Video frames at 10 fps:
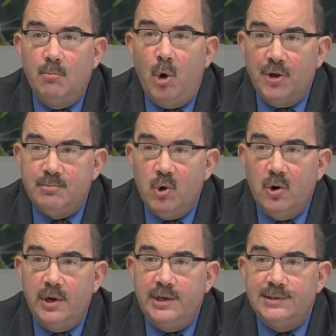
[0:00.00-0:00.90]

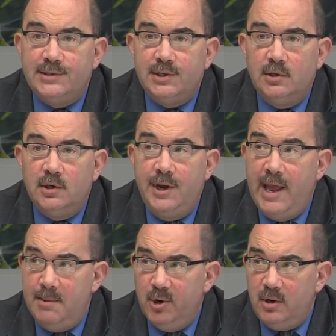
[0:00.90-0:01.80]
Baltimore is a
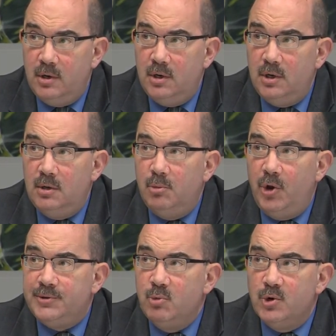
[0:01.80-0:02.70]
neighbor.
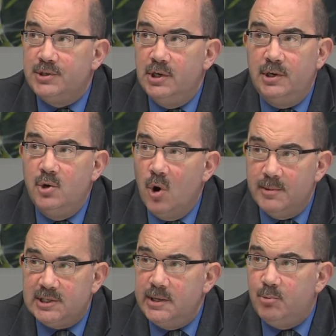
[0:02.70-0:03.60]
Baltimore is an
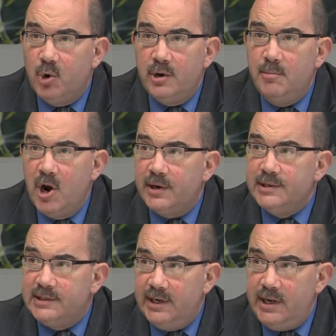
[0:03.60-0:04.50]
enormously important
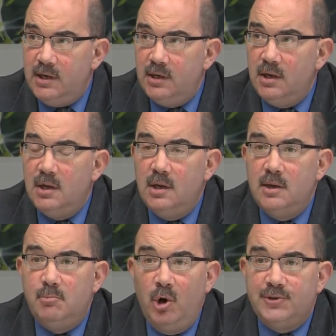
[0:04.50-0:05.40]
American city.
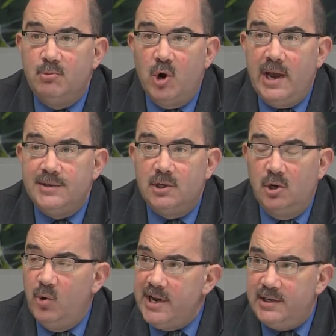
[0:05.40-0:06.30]
Baltimore has a
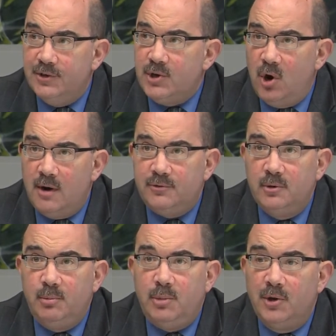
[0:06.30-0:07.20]
great deal to
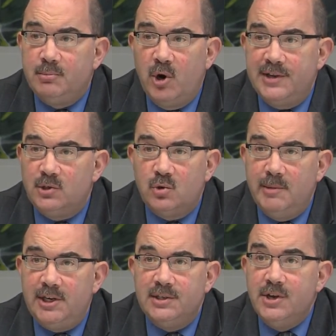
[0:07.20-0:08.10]
offer. Baltimore has a
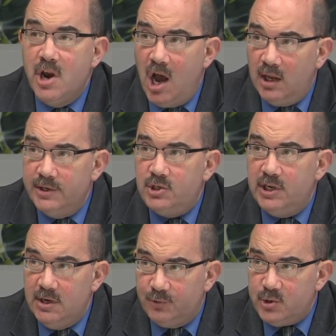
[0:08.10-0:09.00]
tremendous knowledge
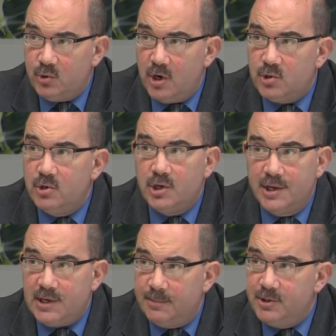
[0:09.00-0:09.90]
infrastructure.
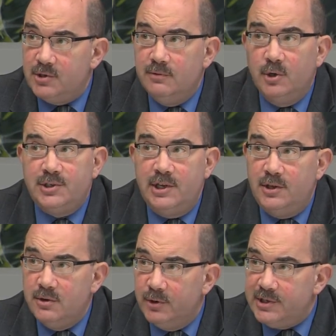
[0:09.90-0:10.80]
Johns Hopkins University,
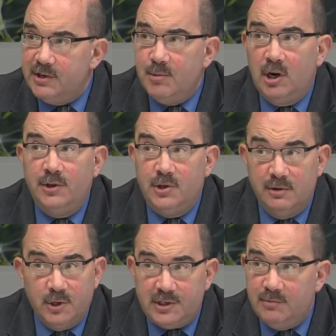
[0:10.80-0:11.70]
the University of Maryland, the
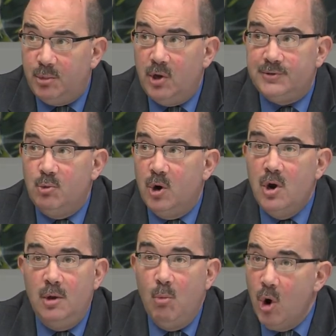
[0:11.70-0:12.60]
University of Baltimore,
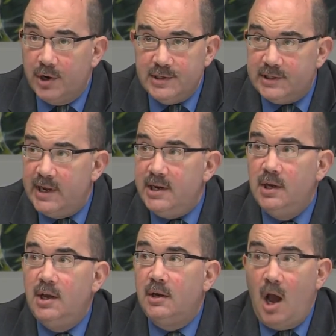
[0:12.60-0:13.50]
Morgan State,
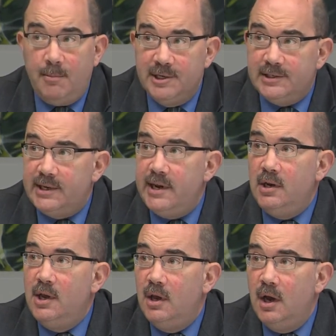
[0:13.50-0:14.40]
Coppin State.
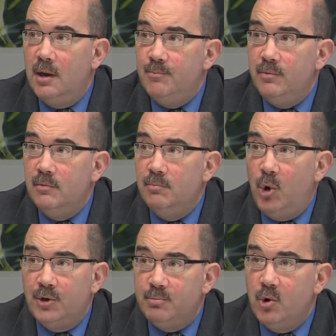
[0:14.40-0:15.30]

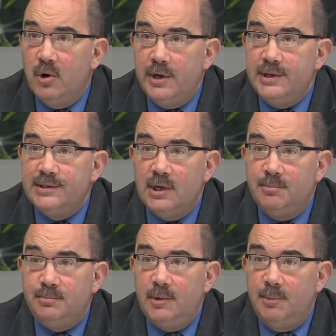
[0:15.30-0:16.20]
Baltimore is
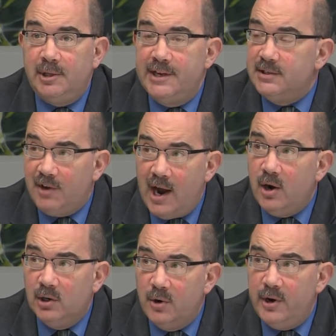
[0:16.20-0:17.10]
a place of
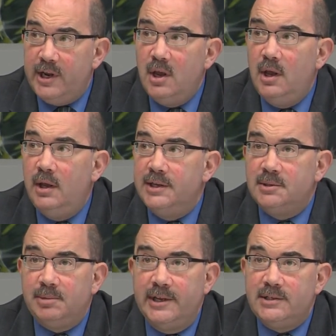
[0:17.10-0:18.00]
higher learning. It's
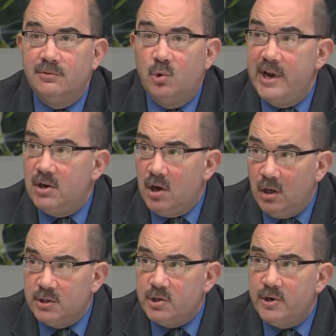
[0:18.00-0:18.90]
a place of great
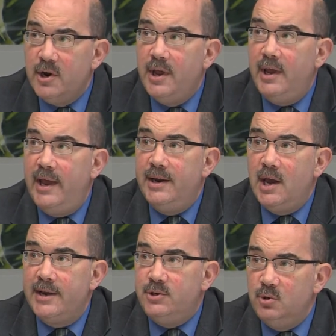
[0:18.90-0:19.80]
culture. And
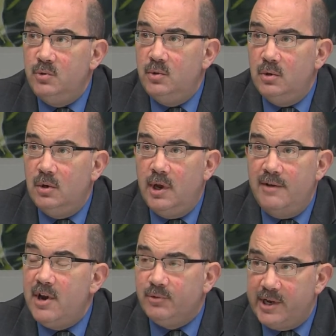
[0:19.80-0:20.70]
I do
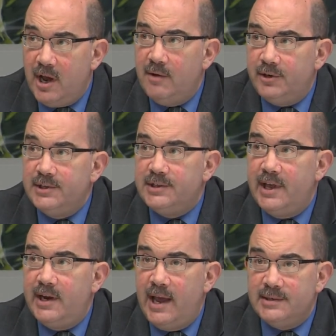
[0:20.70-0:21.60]
have every confidence
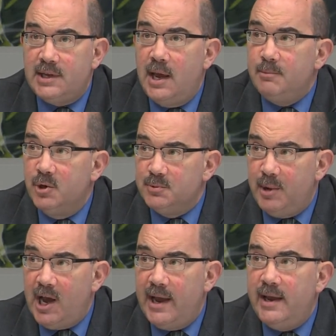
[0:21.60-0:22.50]
that as time goes
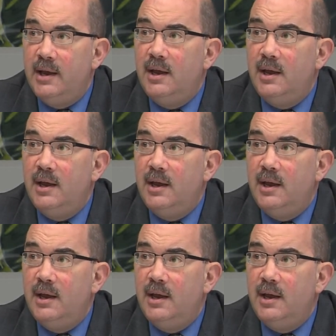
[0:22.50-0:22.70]
by,